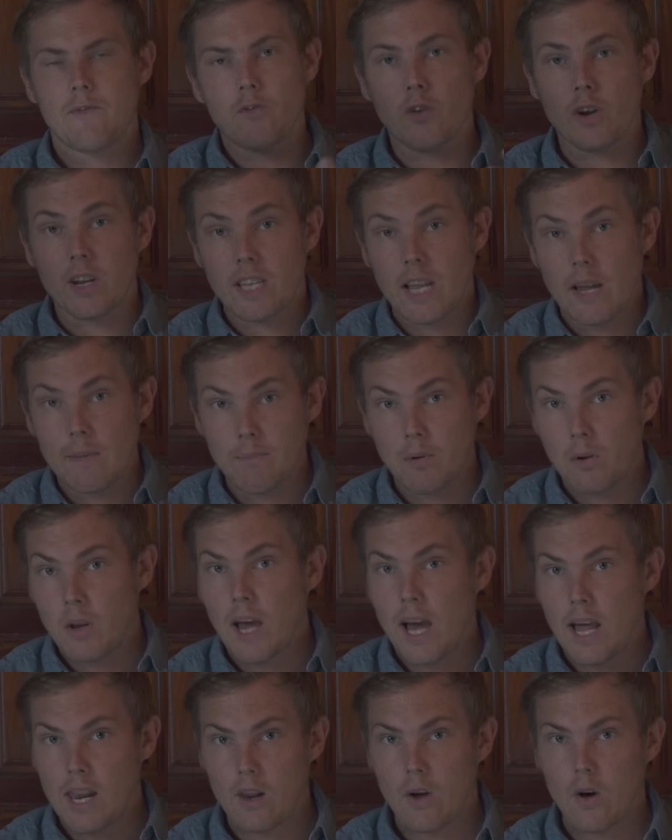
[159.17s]
for example,
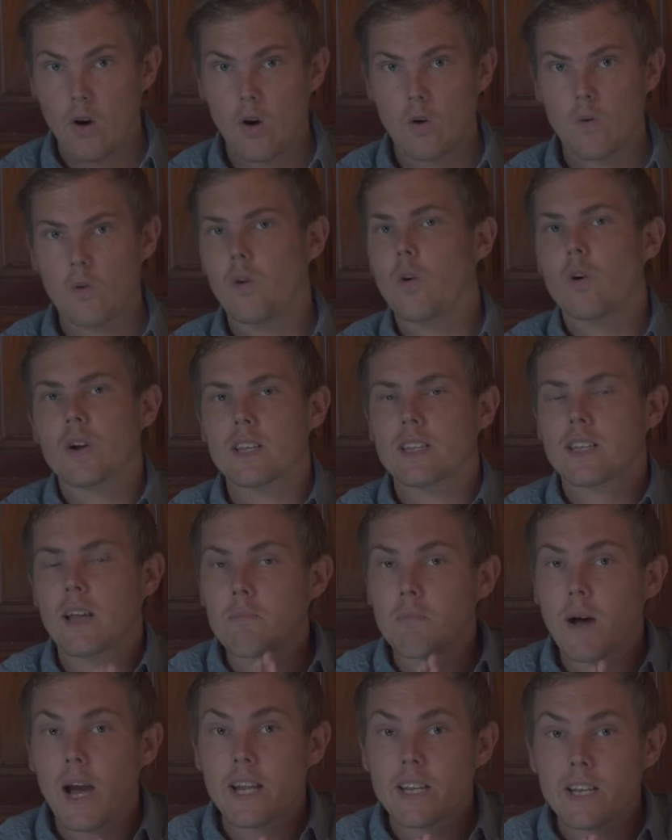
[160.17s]
hello or
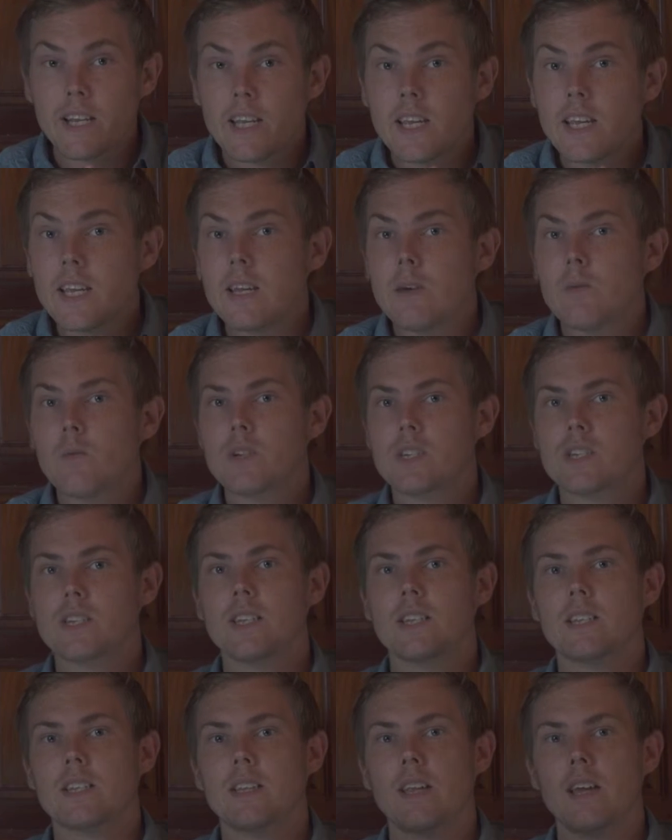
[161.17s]
sabaidi, which
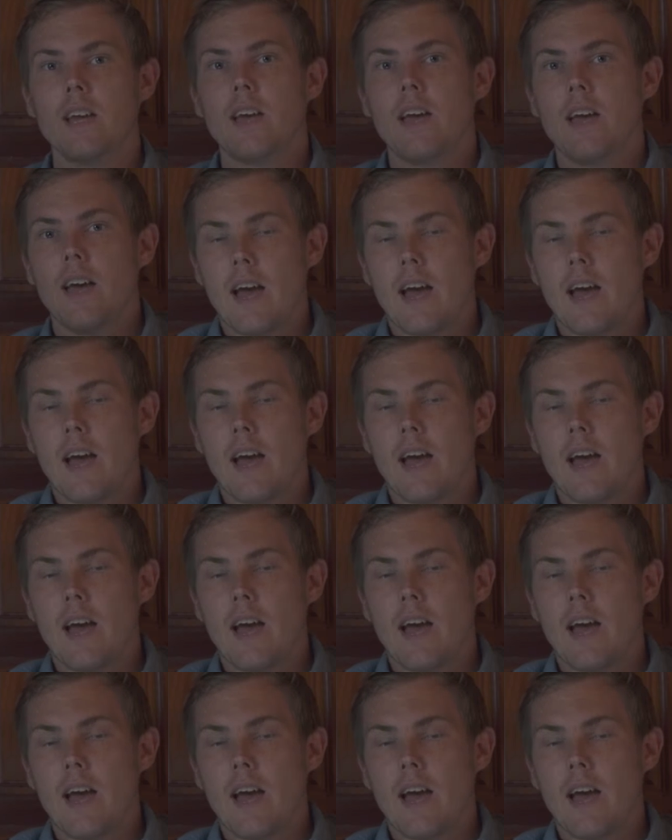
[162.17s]
is